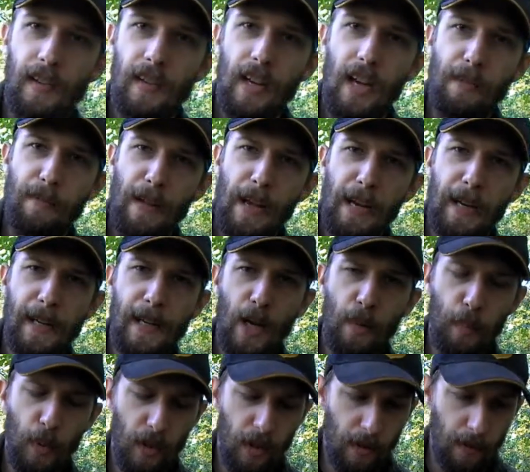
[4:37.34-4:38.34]
I've had a
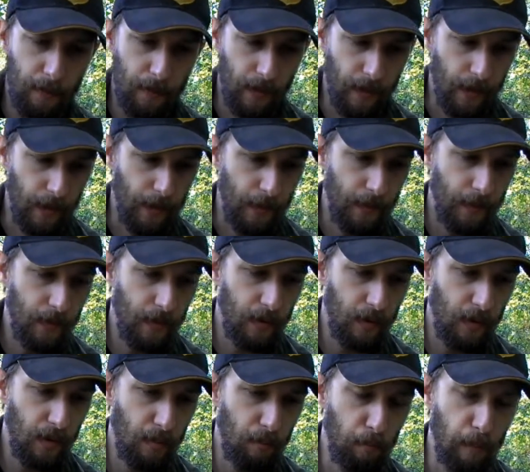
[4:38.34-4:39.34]
couple of
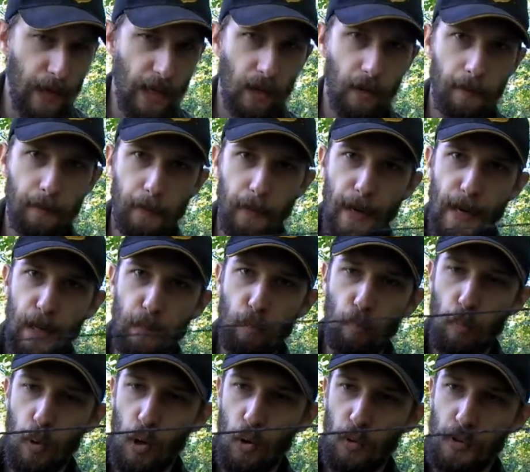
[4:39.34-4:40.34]
metal frame
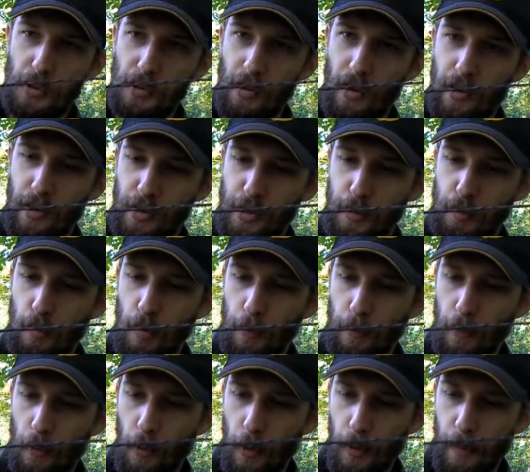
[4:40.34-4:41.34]
bow saws
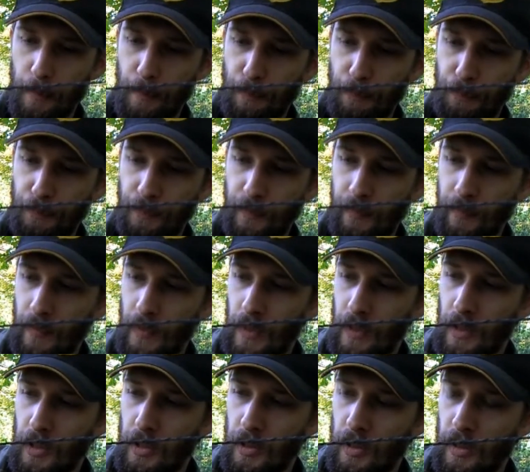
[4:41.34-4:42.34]
before,
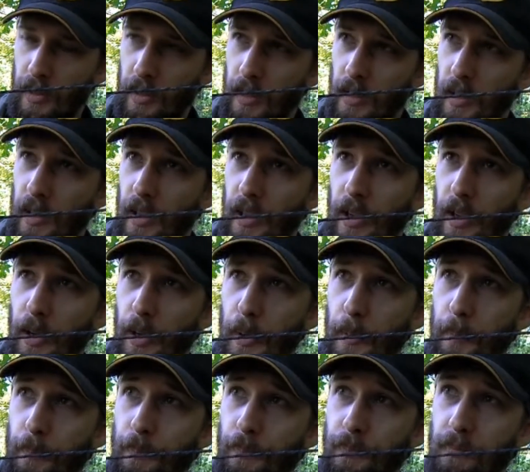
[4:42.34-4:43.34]

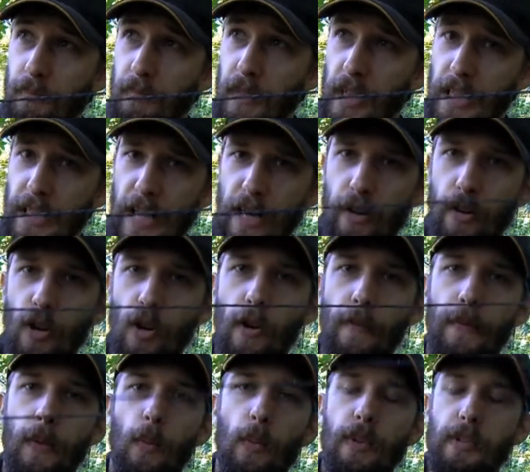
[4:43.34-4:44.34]
and I don't know
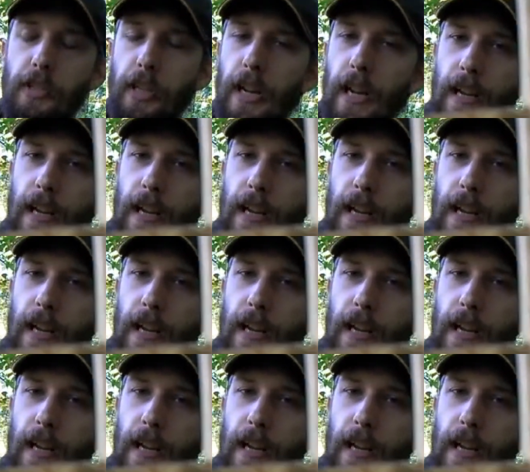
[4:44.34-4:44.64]
if the ones that